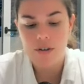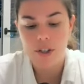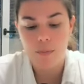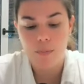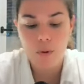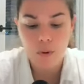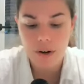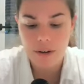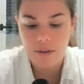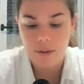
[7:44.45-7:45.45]

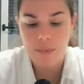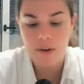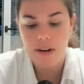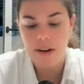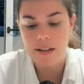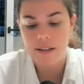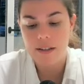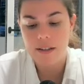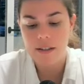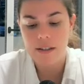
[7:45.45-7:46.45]
supportive input and
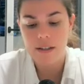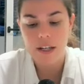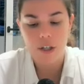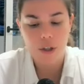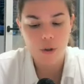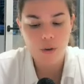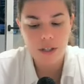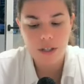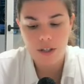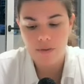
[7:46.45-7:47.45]
ideas,
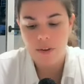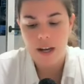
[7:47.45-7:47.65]
stories of